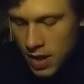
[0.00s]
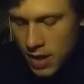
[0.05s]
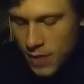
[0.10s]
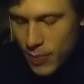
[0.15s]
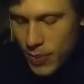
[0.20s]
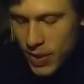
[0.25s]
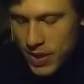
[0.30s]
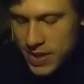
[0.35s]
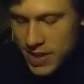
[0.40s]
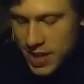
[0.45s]
The
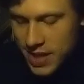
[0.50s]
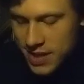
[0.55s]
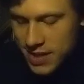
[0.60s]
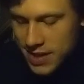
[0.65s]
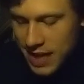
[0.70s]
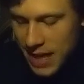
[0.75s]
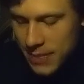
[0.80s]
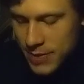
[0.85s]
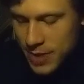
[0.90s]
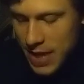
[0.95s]
princess
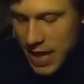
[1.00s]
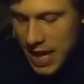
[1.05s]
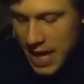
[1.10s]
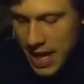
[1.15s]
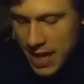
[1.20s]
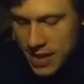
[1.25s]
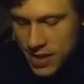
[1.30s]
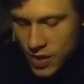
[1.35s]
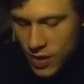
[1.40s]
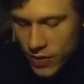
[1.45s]
clapped her
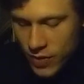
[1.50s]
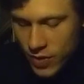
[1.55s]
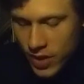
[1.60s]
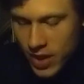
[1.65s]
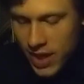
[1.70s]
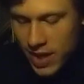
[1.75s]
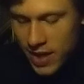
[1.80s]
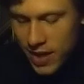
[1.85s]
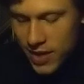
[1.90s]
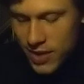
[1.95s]
hands over her
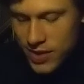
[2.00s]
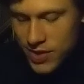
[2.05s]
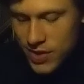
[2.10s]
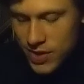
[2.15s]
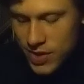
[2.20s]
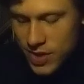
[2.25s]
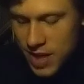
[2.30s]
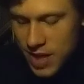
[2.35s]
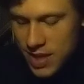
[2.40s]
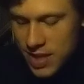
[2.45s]
ears so
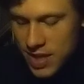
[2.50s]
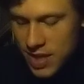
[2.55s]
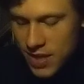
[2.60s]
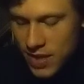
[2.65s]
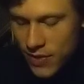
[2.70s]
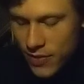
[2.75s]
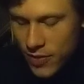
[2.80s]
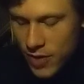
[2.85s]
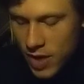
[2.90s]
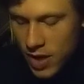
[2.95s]
as not to hear
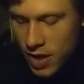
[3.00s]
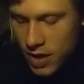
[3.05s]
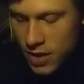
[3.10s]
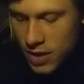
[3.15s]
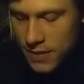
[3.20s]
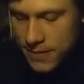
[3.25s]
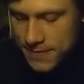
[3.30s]
the frog.